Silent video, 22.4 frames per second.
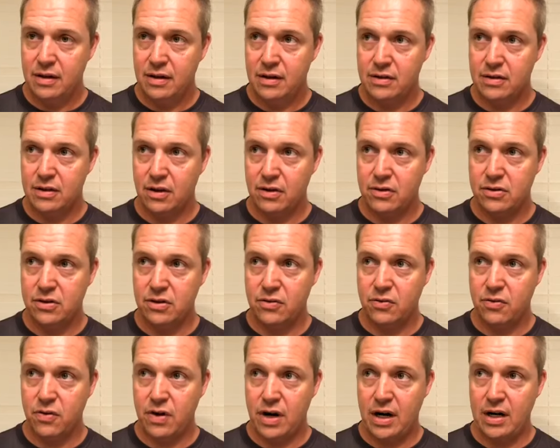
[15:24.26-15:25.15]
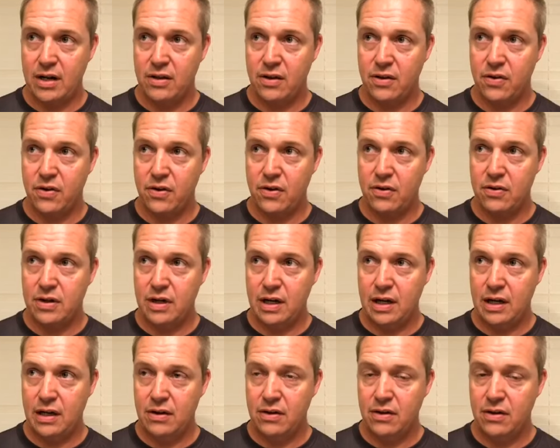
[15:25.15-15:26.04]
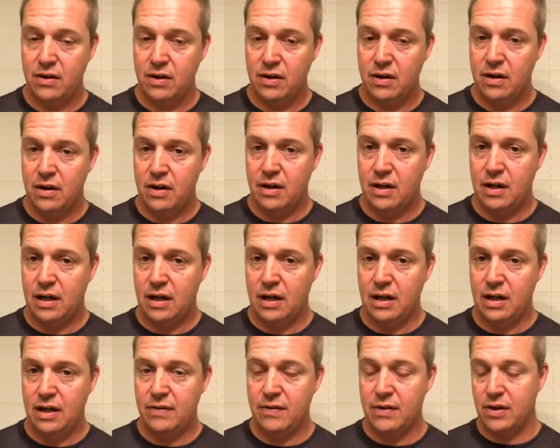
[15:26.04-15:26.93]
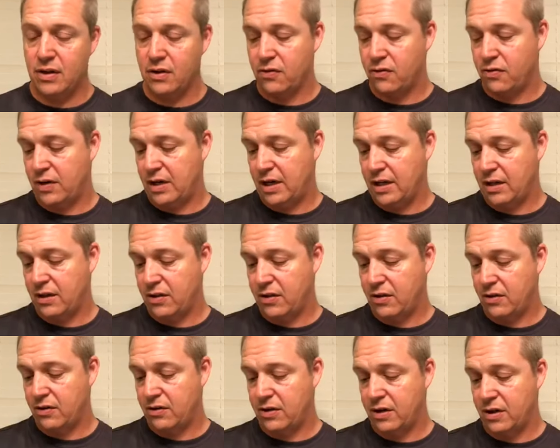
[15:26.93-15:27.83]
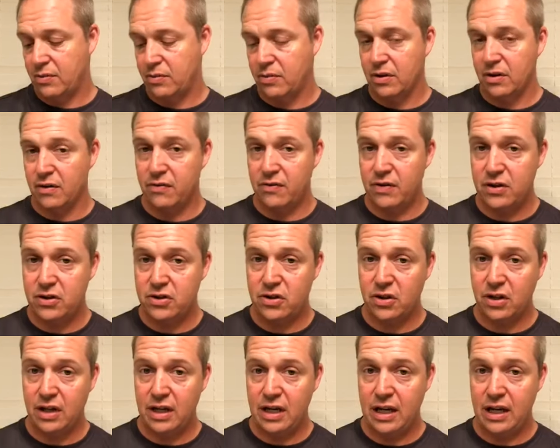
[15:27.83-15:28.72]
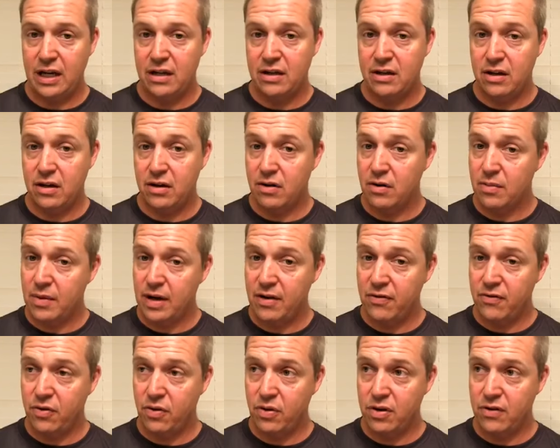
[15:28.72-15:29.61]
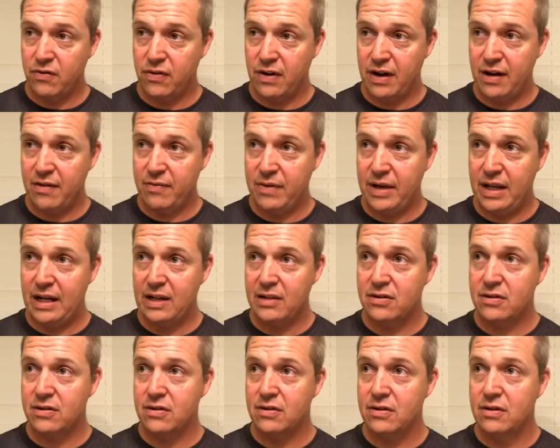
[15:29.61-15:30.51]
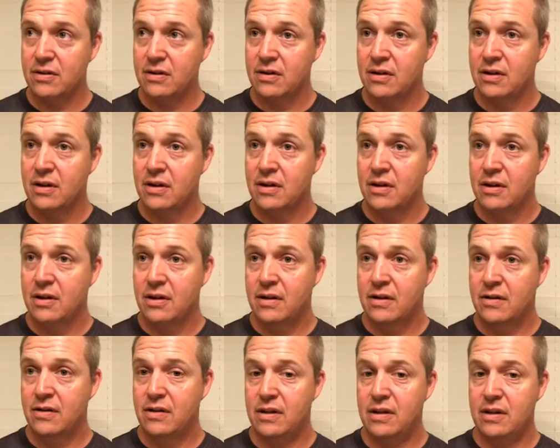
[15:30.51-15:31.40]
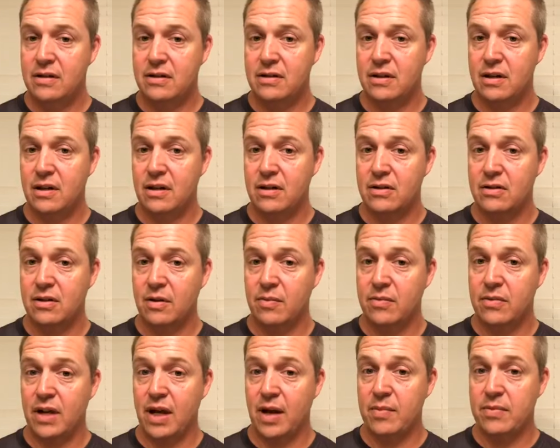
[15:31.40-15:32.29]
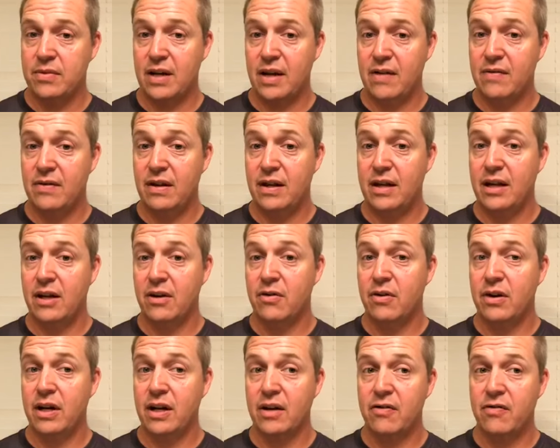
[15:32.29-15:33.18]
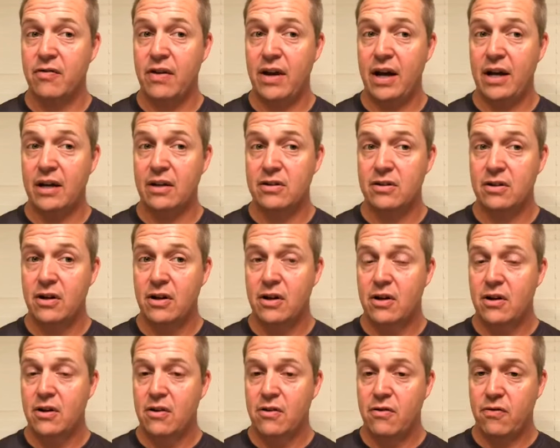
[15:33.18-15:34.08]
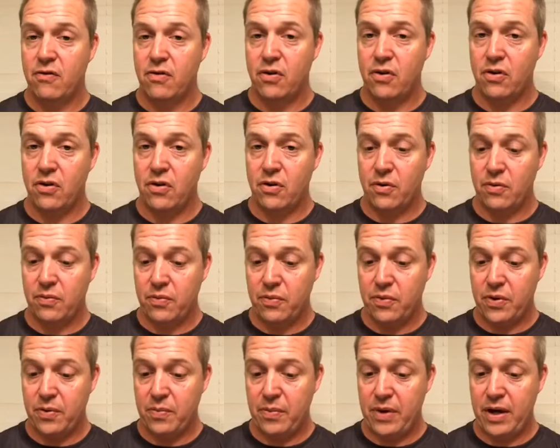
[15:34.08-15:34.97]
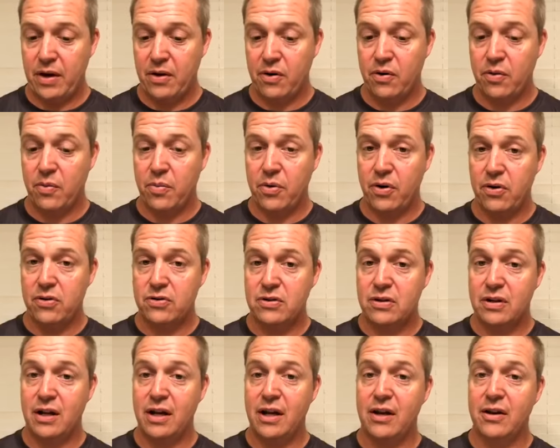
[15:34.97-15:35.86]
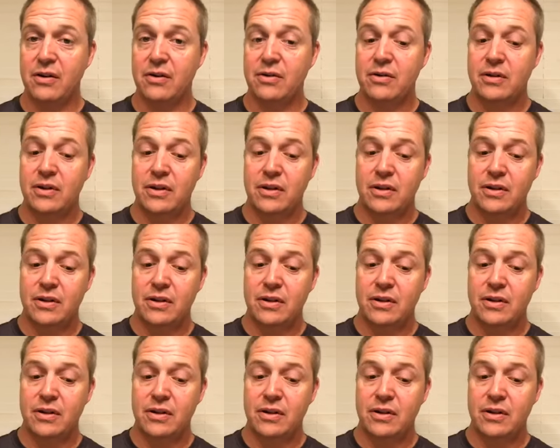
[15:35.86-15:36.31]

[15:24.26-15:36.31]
It's also Friday the 13th. And even though Friday the 13th will officially end here in about 45 minutes, these things sometimes have lingering effects for the medical personnel,